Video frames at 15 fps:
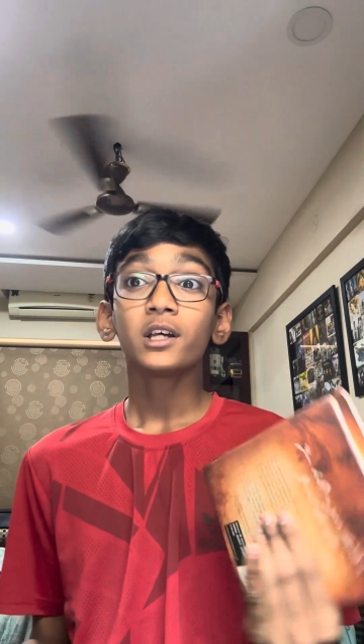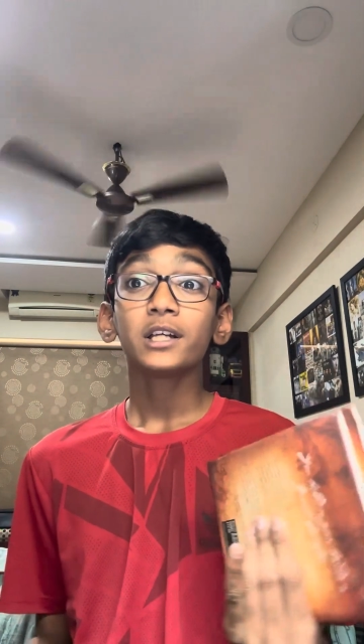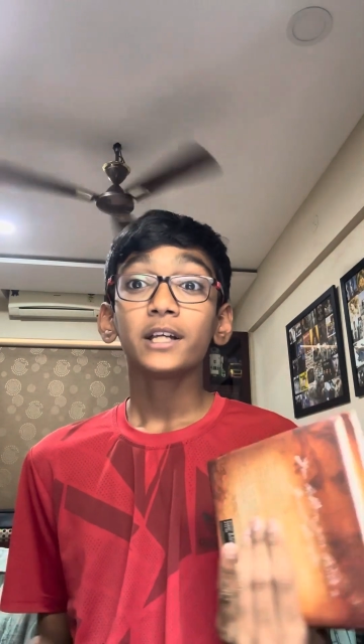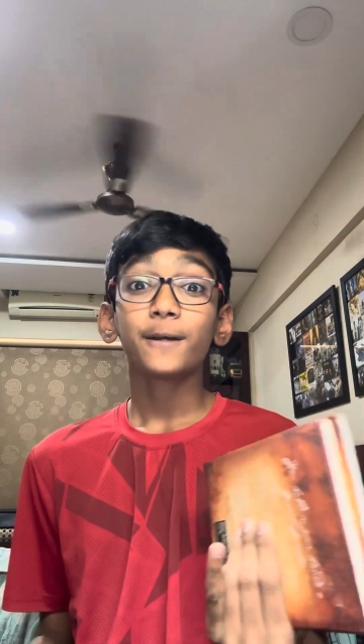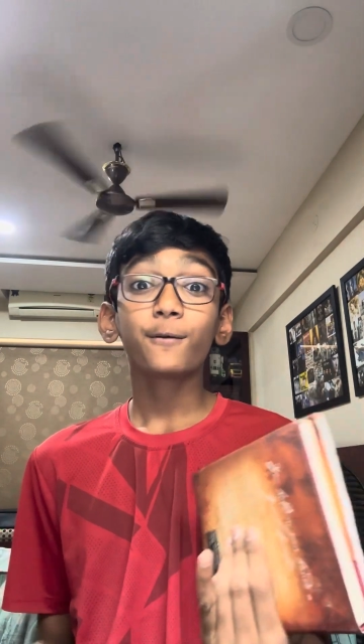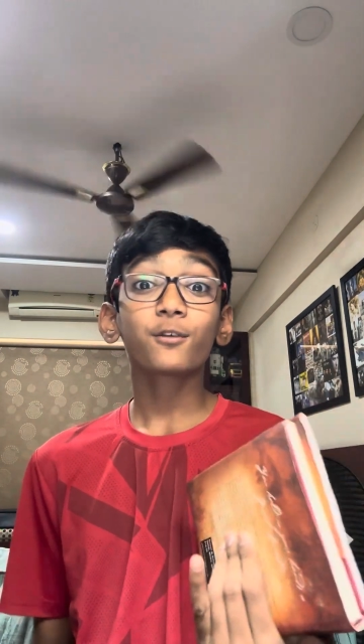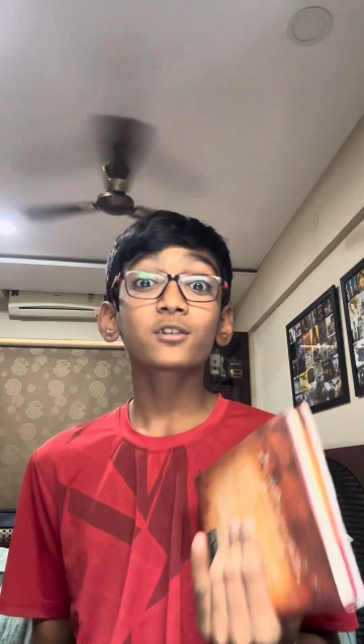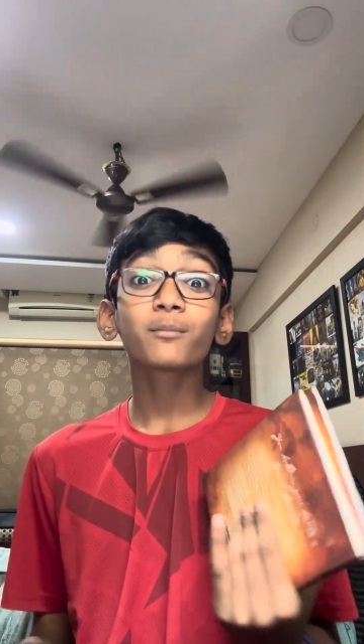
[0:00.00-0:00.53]

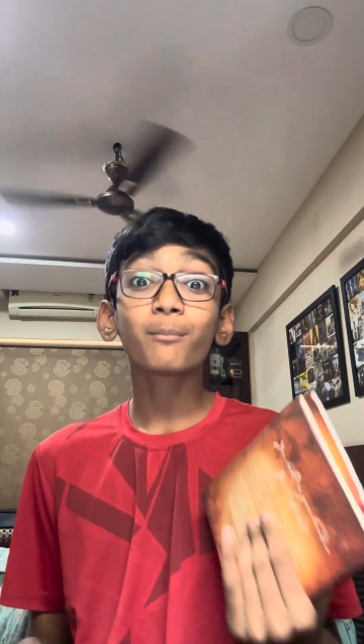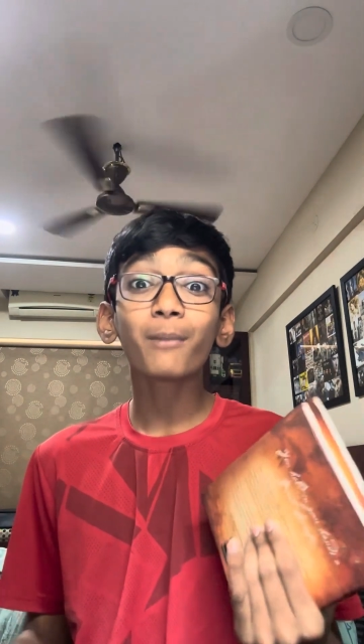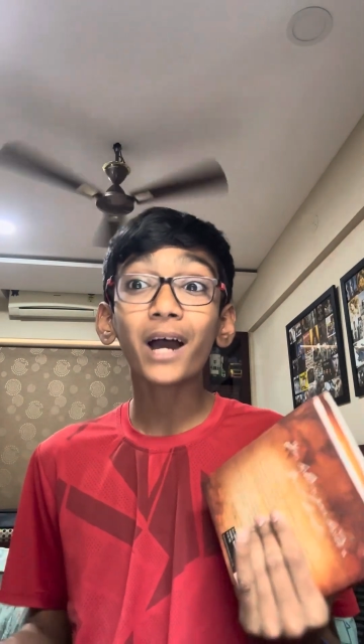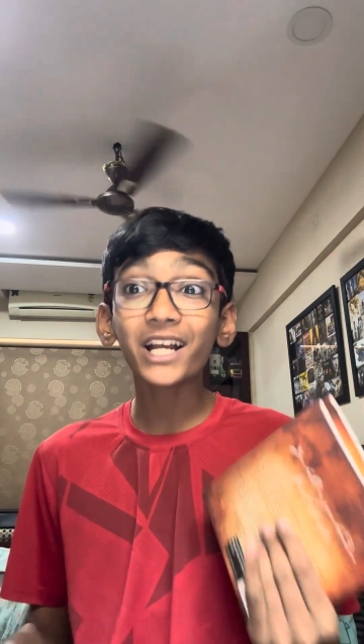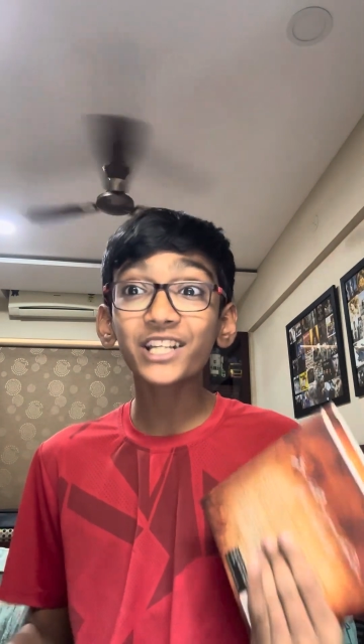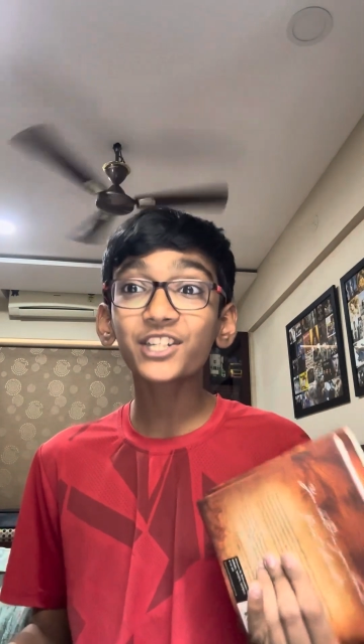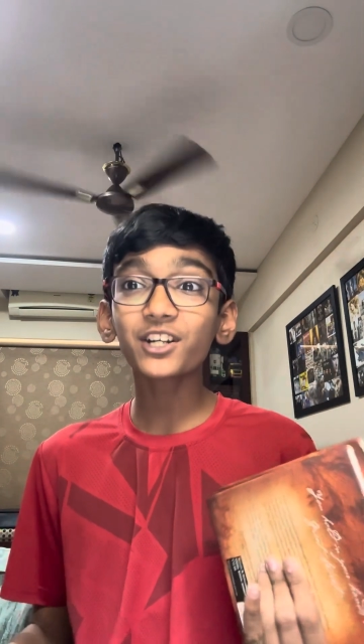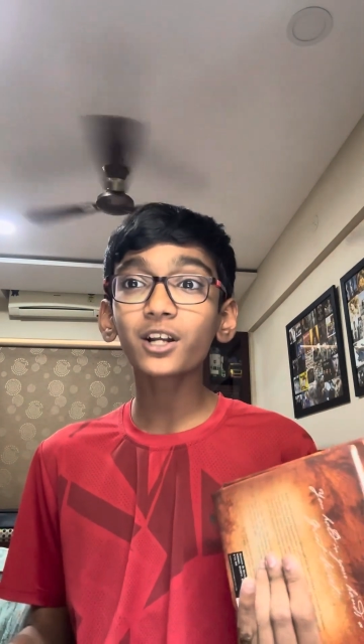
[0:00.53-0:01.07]
It was a
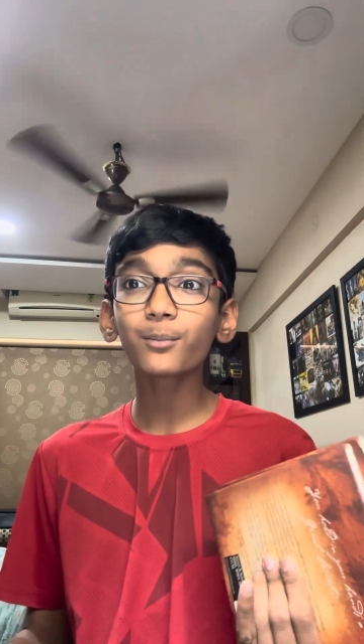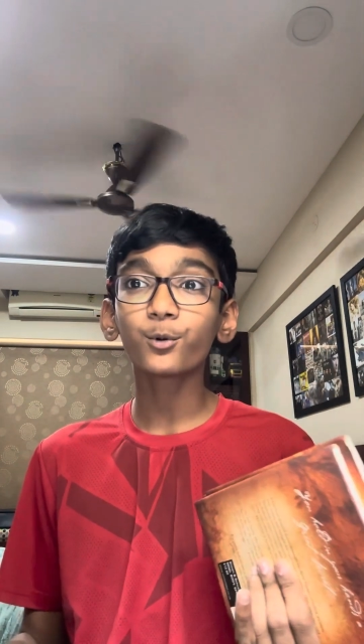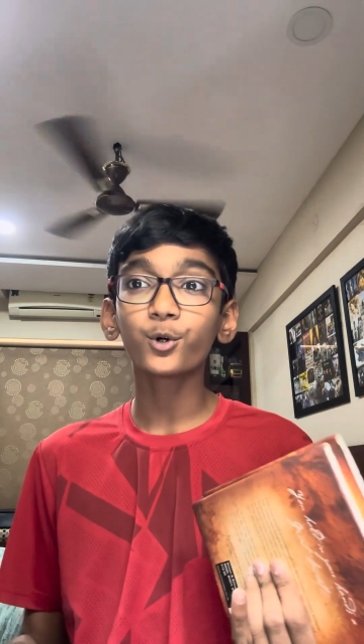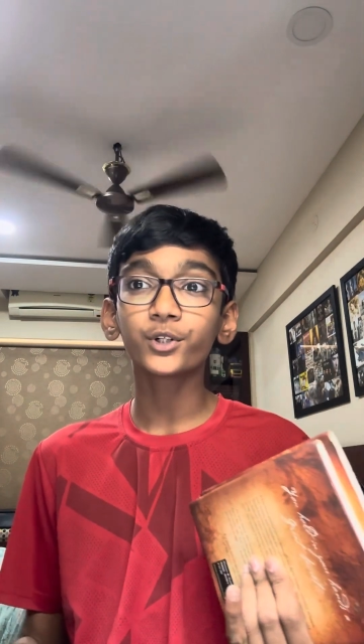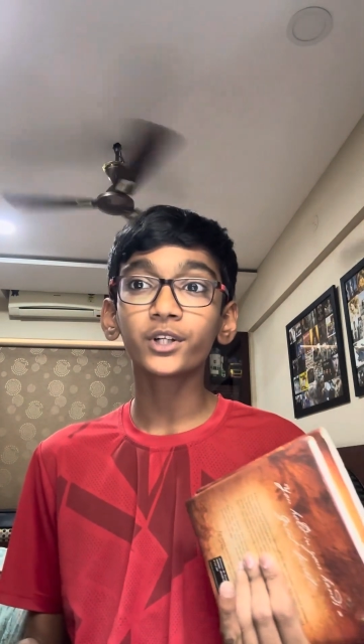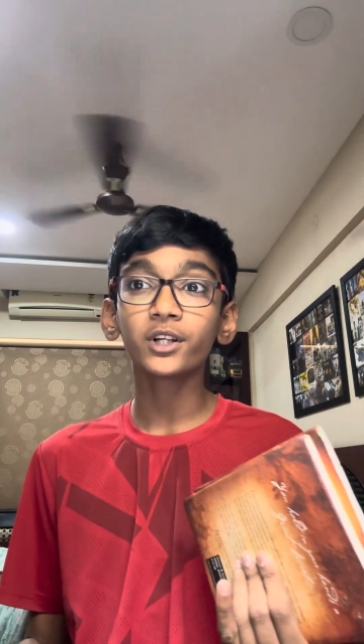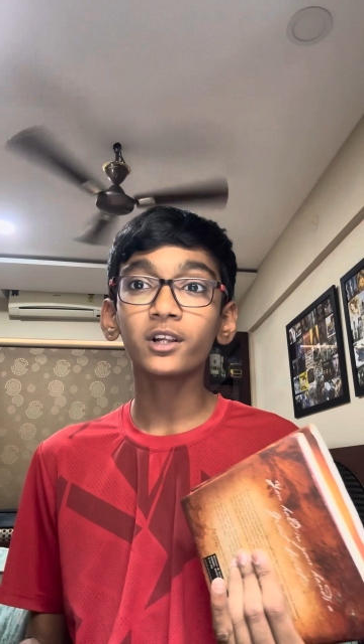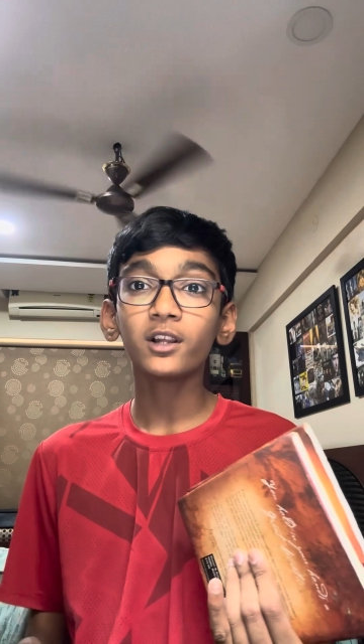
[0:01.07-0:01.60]
magical
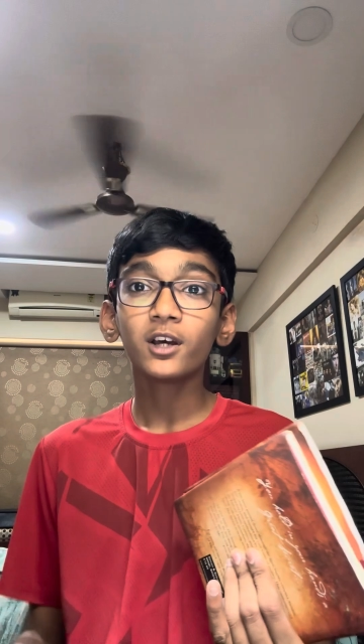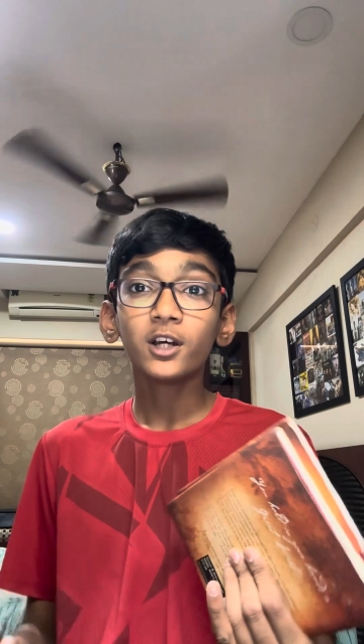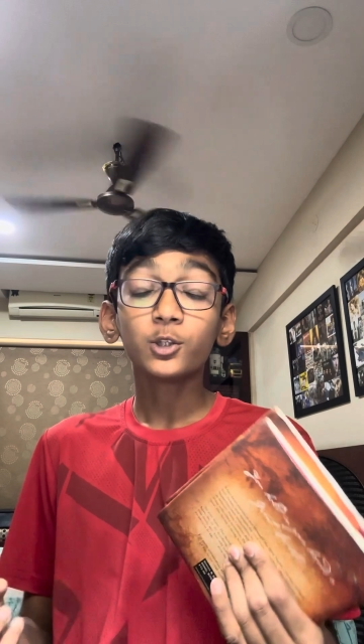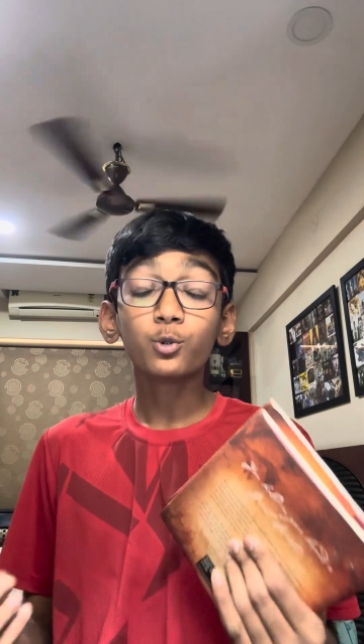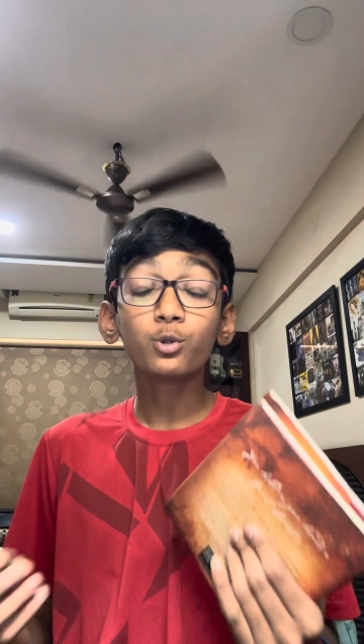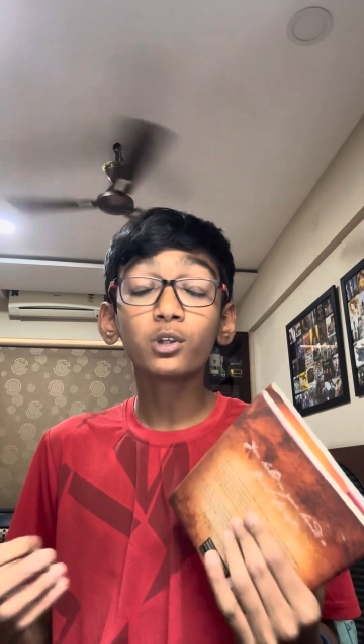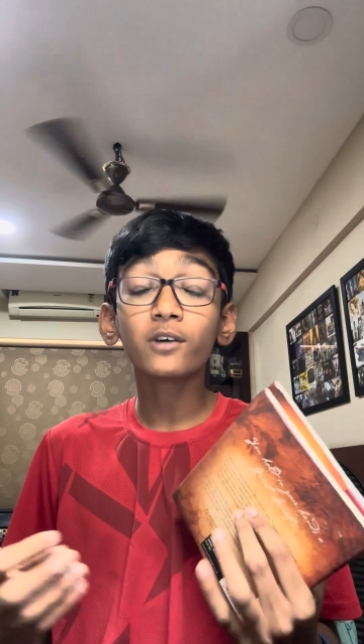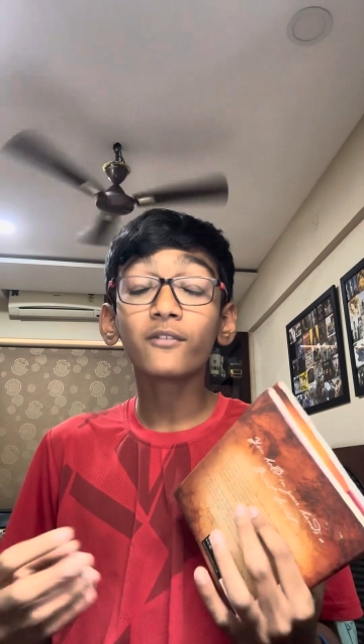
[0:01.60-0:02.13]
portal
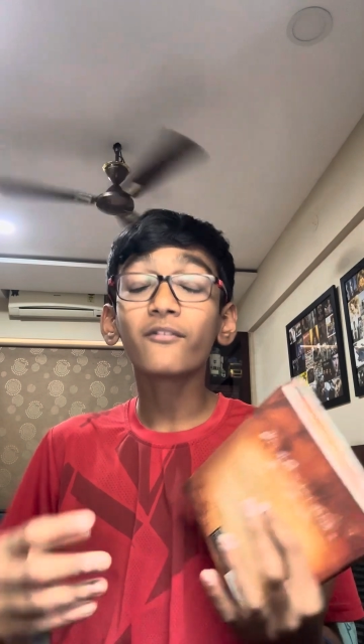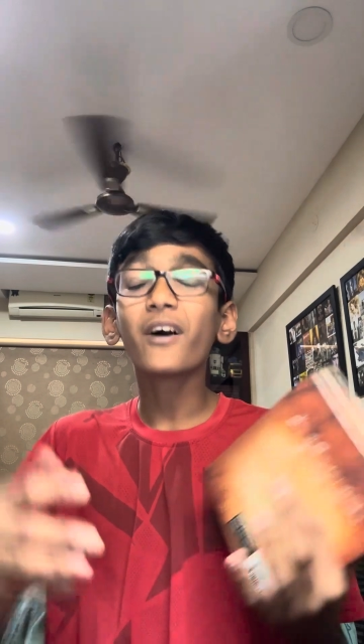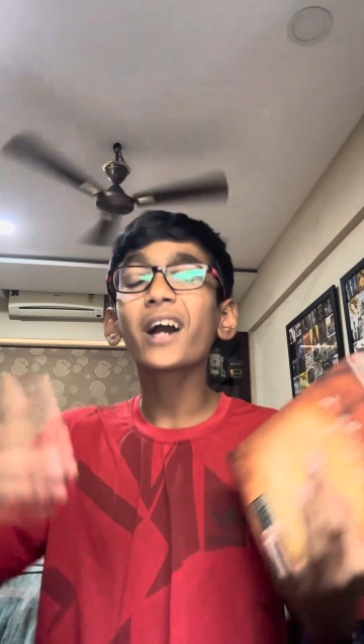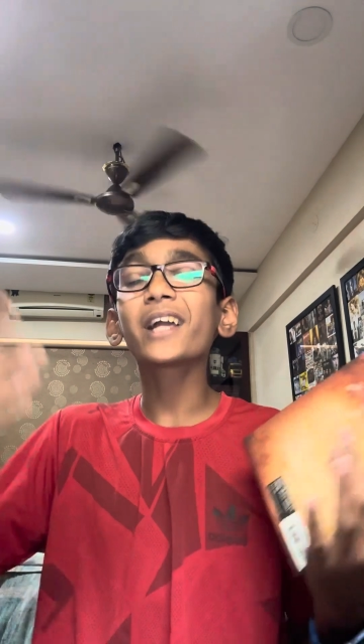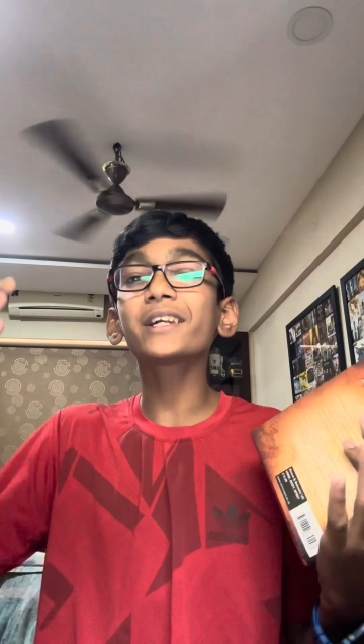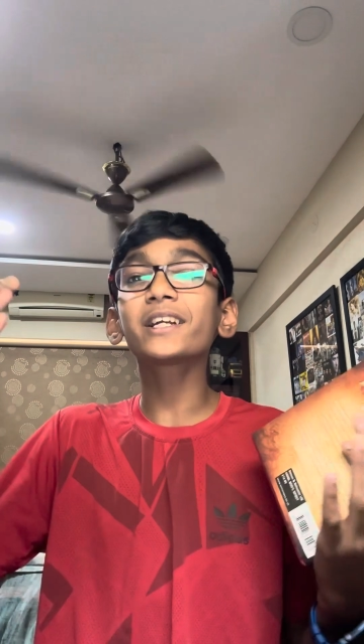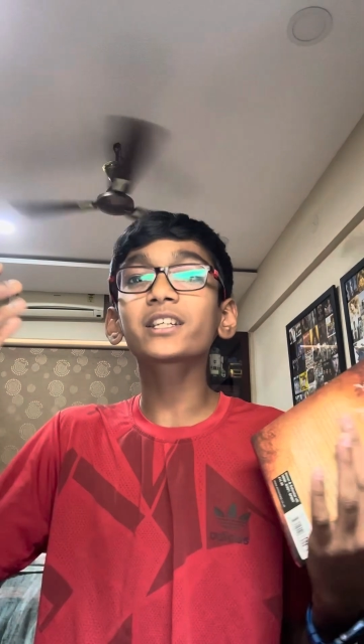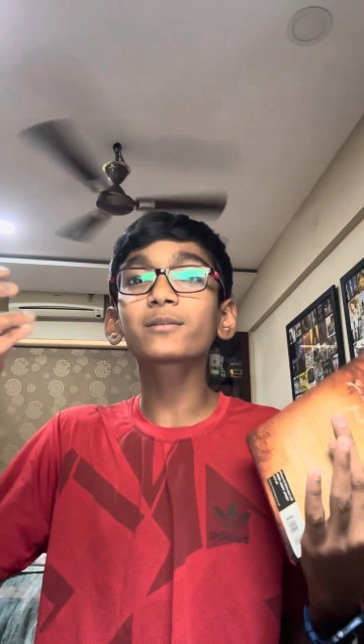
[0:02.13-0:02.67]
to the
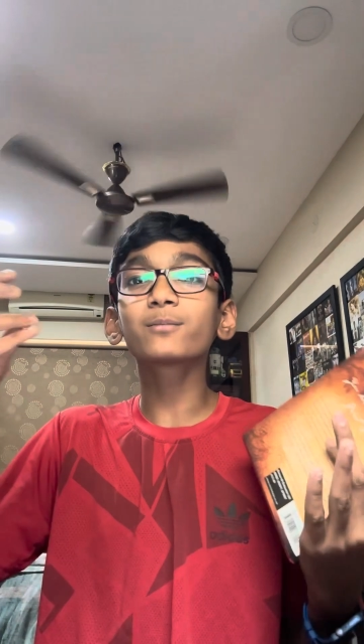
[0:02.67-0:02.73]
wildest,